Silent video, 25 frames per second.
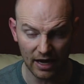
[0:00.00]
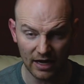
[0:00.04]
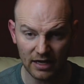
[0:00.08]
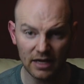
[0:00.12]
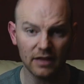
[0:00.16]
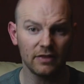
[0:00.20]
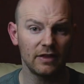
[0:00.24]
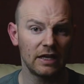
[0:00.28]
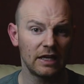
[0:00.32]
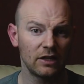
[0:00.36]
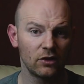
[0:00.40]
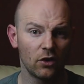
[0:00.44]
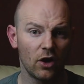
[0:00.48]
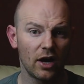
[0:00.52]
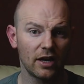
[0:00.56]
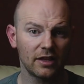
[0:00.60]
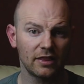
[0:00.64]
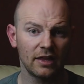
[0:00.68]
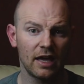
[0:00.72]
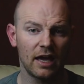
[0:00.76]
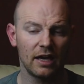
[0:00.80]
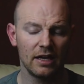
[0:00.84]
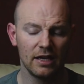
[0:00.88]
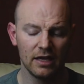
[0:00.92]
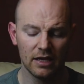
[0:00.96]
anything like
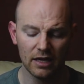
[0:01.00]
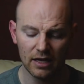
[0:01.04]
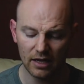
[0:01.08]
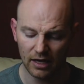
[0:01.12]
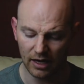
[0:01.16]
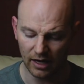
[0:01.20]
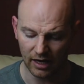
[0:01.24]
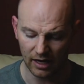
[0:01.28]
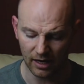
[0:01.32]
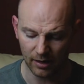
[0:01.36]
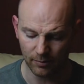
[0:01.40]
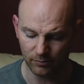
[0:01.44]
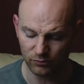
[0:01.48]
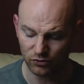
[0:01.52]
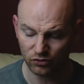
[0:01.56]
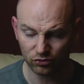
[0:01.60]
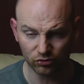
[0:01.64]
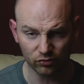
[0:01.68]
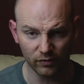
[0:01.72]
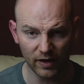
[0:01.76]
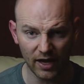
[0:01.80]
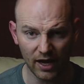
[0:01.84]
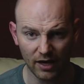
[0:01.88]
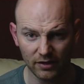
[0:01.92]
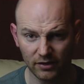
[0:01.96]
that,
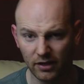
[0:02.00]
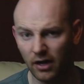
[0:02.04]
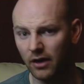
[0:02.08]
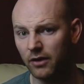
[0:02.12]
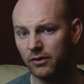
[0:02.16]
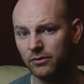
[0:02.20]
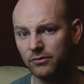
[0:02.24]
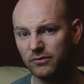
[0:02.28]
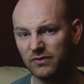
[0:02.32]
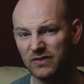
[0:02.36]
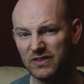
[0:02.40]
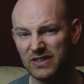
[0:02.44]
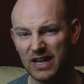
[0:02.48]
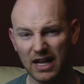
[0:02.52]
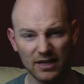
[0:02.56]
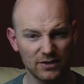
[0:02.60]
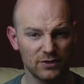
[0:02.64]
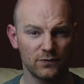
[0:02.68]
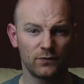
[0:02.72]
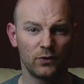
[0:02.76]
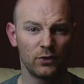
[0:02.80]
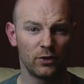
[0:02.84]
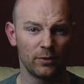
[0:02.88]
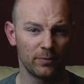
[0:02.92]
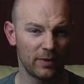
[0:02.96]
trout go nuts
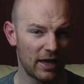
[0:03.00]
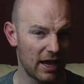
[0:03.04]
for them.